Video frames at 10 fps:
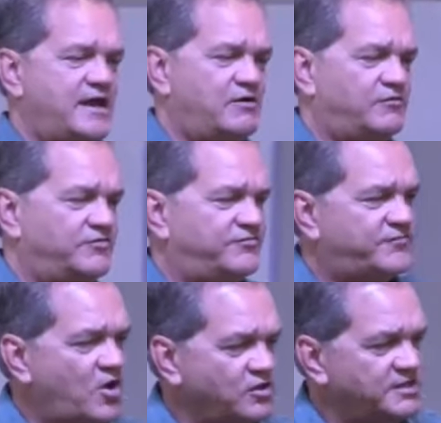now
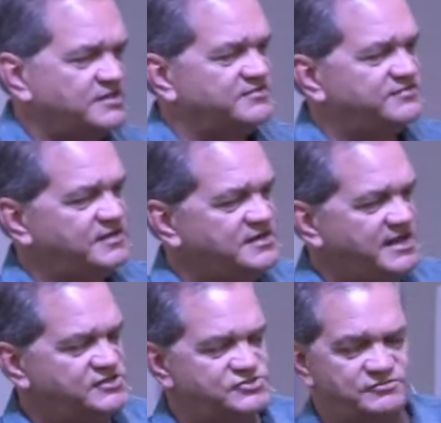fallen a sin
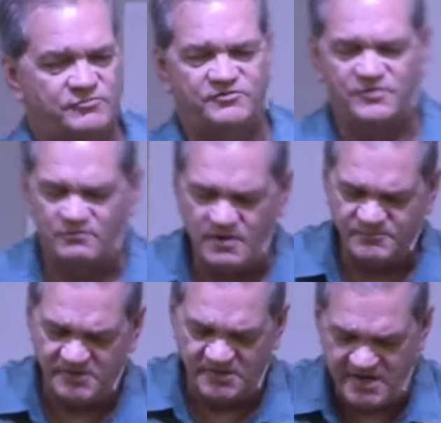nature and was
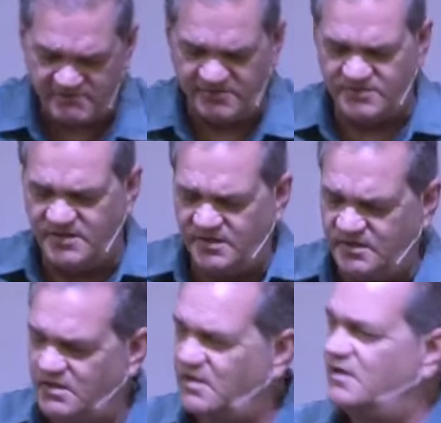corrupted, and
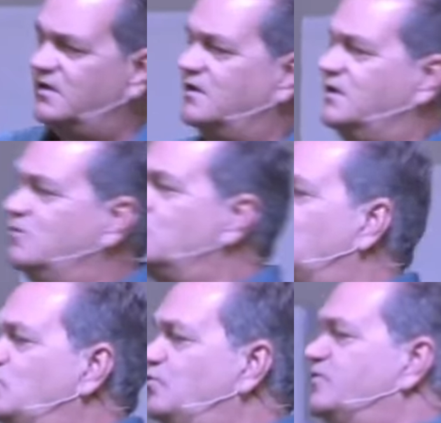everything he
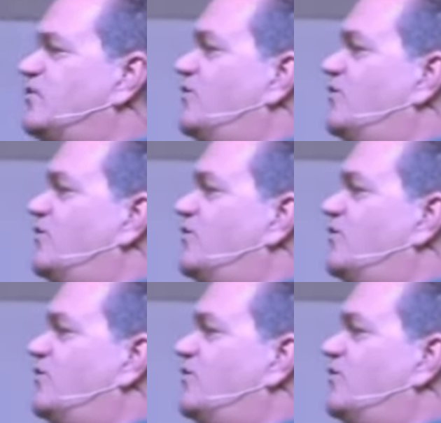ruled was